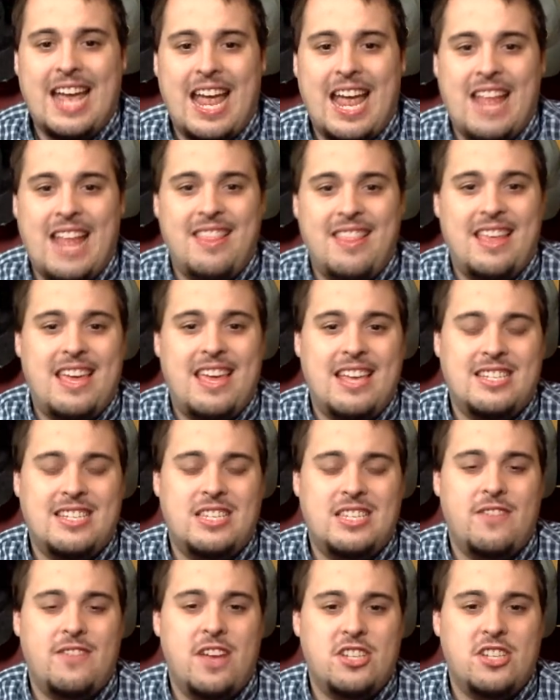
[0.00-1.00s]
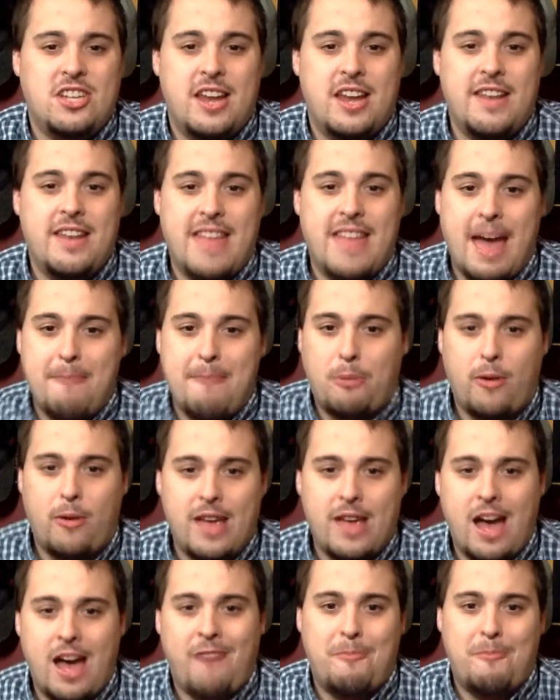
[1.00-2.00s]
in the East Division and that
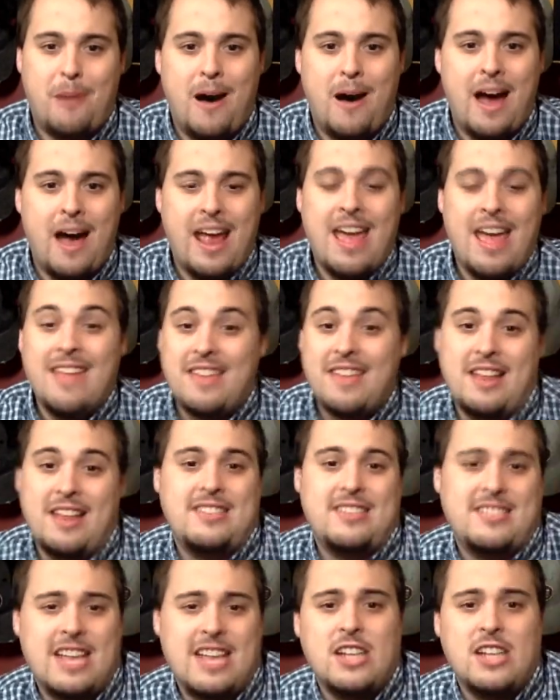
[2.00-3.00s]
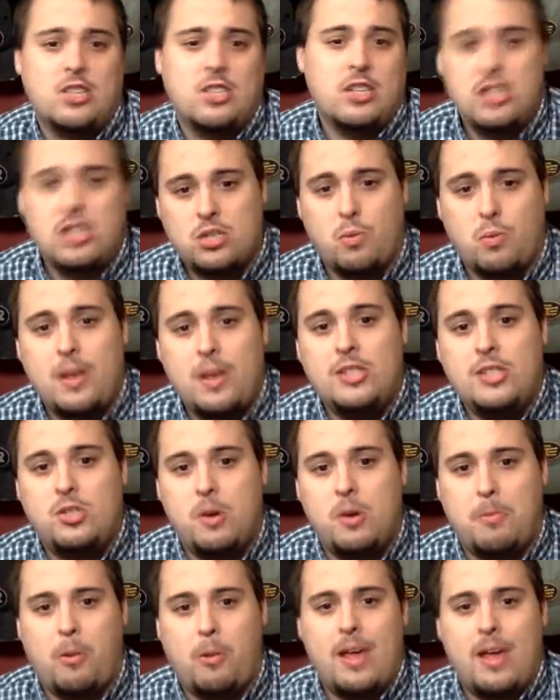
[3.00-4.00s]
playoff bye that essentially just wins you
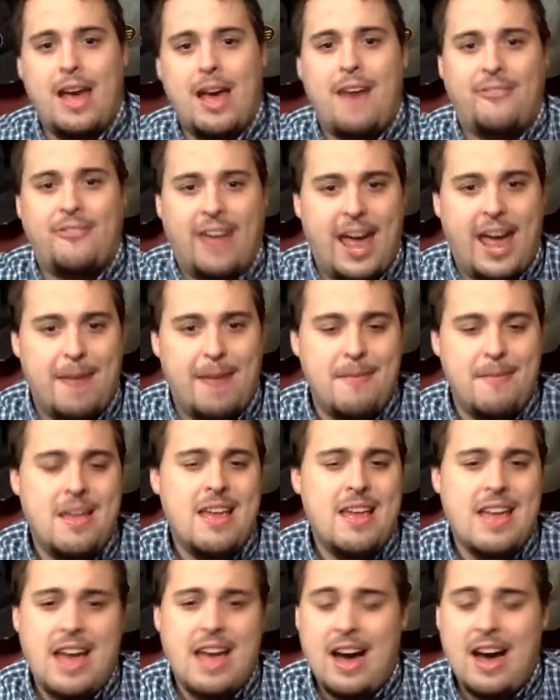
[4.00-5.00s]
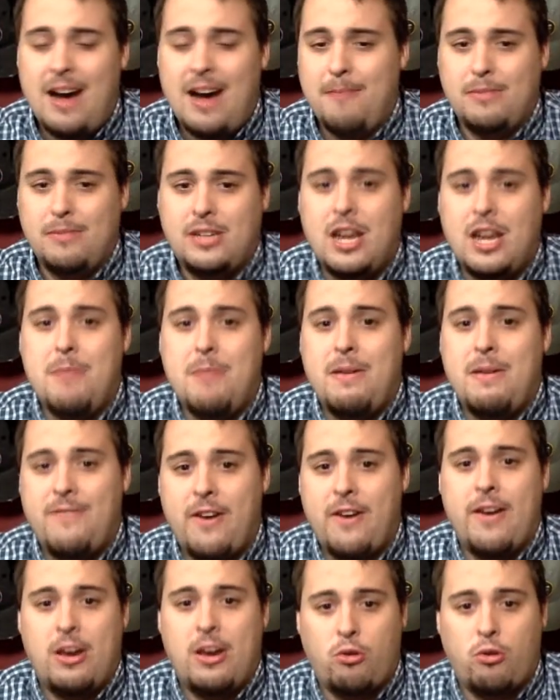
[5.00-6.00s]
a playoff game. Um, going to be
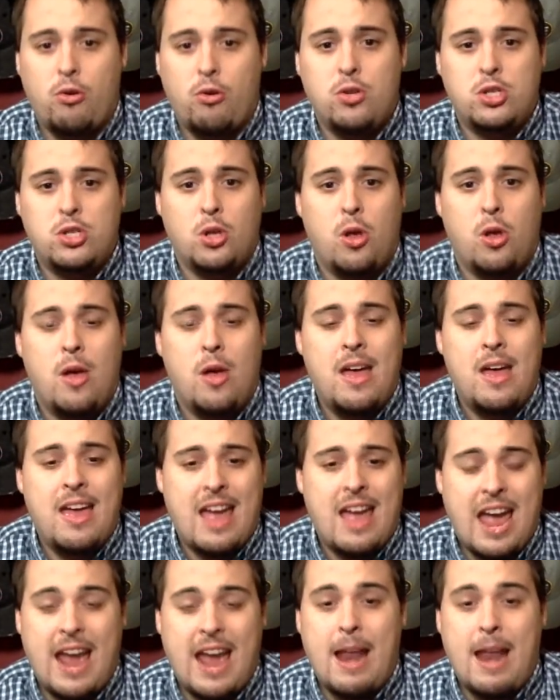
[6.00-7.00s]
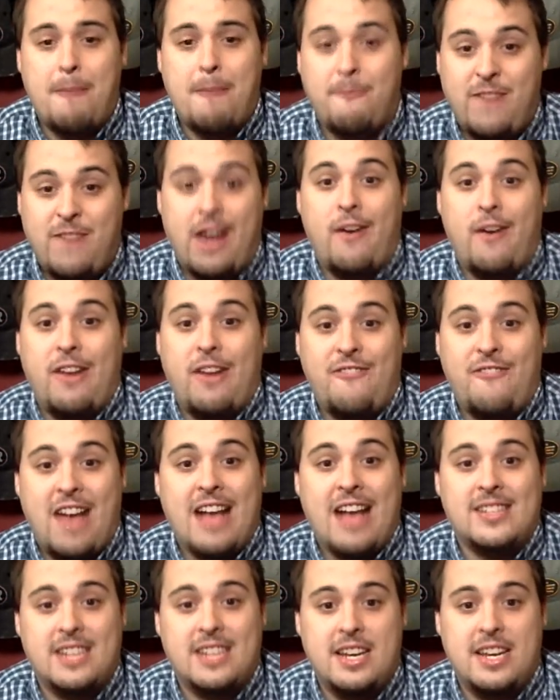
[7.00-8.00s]
very crucial, and I'm very
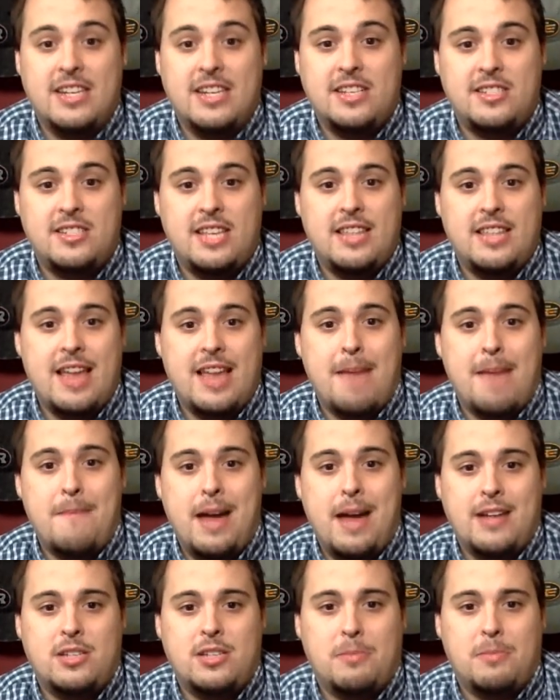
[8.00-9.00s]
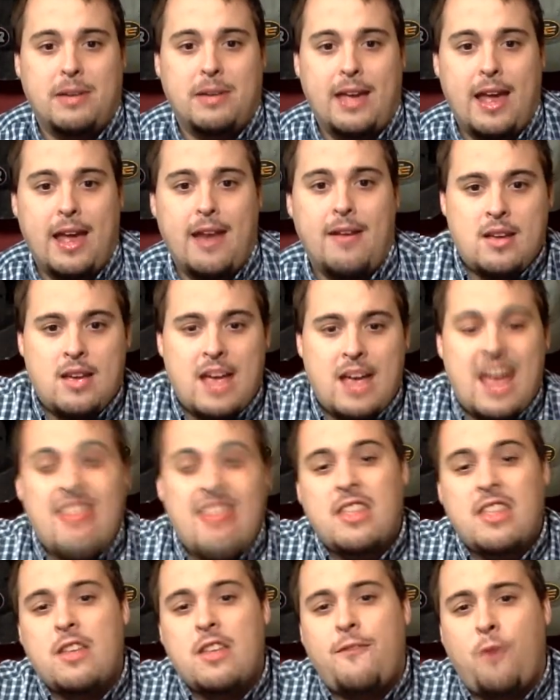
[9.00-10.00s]
fascinated to see that matchup again. And then
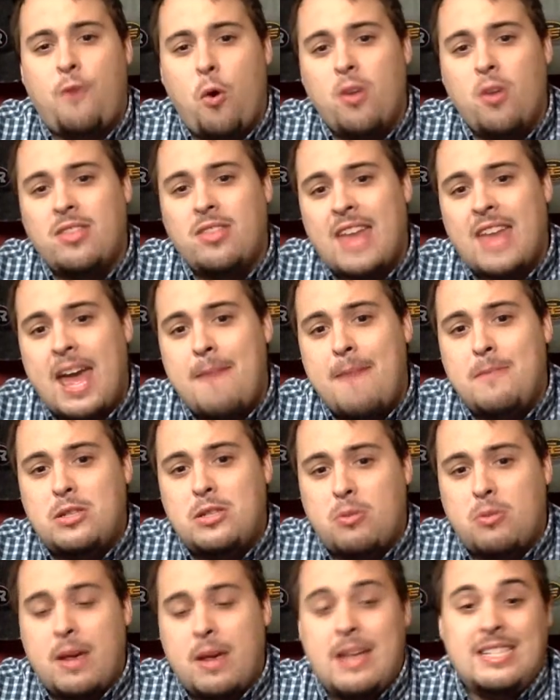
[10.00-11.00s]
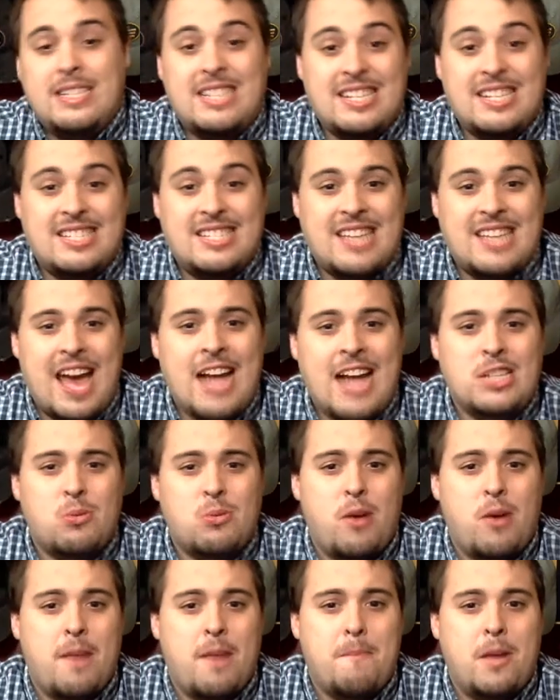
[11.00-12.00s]
the fourth game between
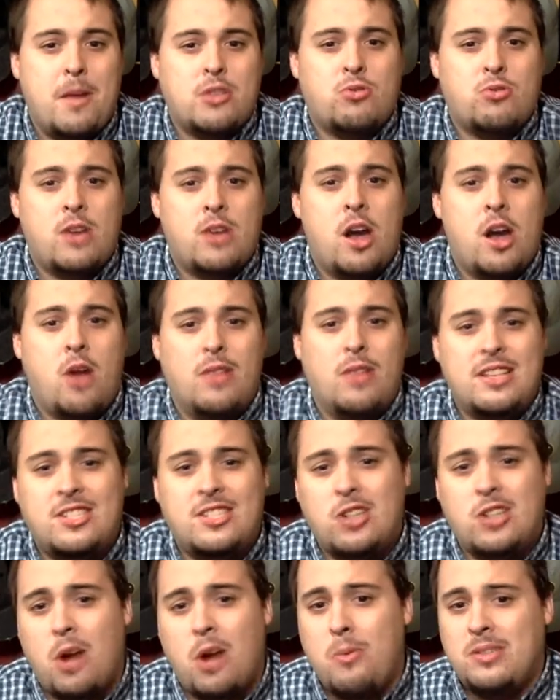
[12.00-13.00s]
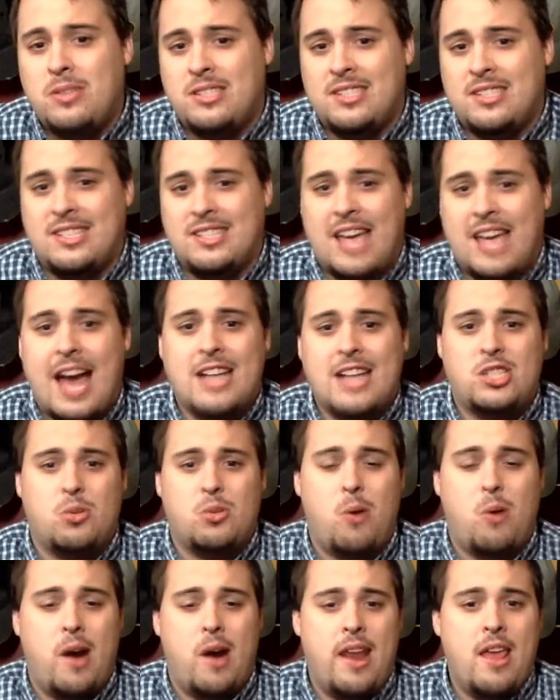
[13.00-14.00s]
Saskatchewan and Montreal. Let's start with
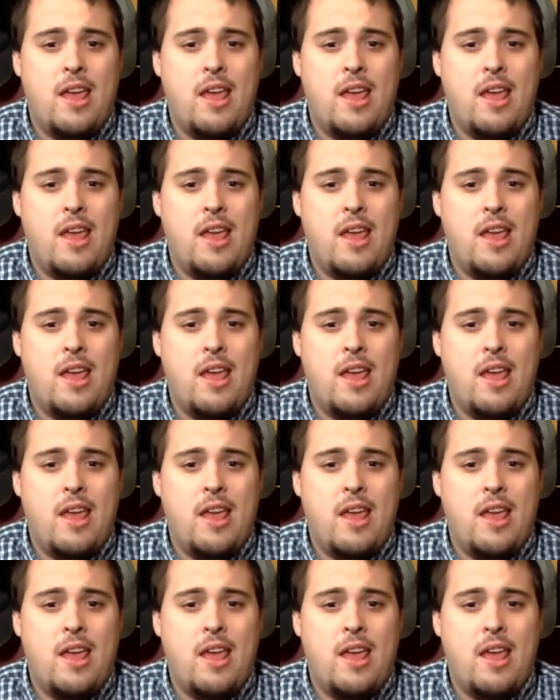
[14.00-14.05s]
Saskatchewan,